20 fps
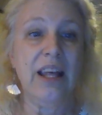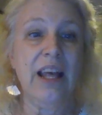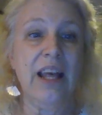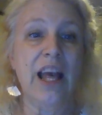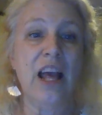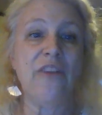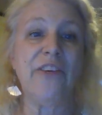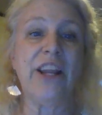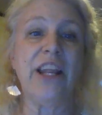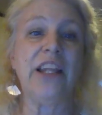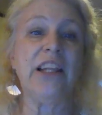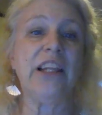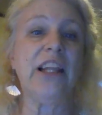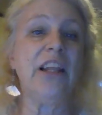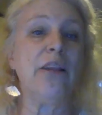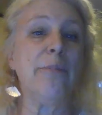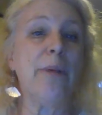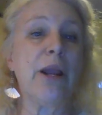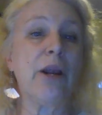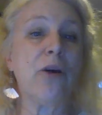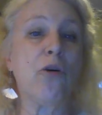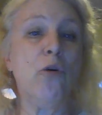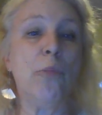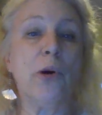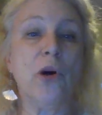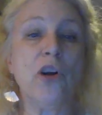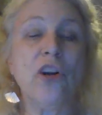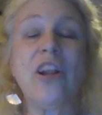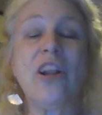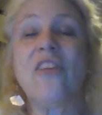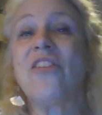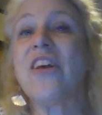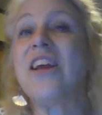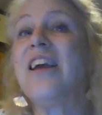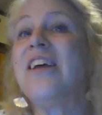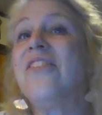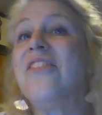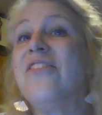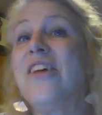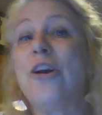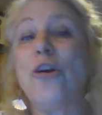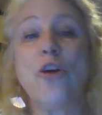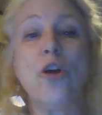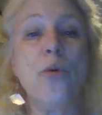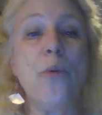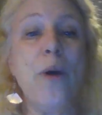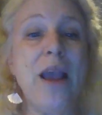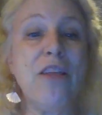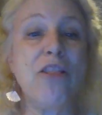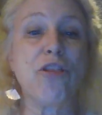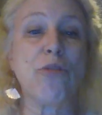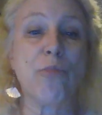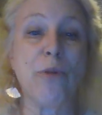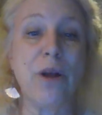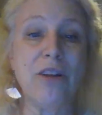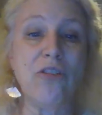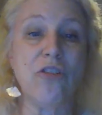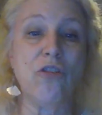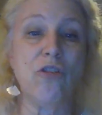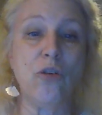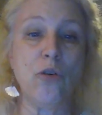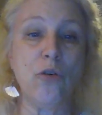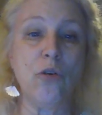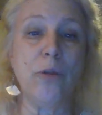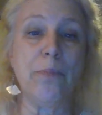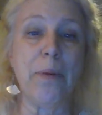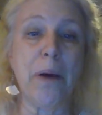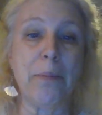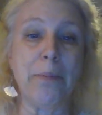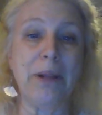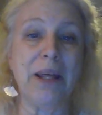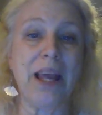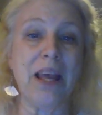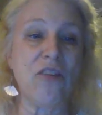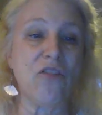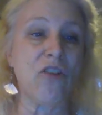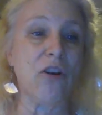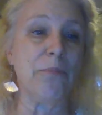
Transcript: Evidently, the medical board doesn't consider you a threat to the public as an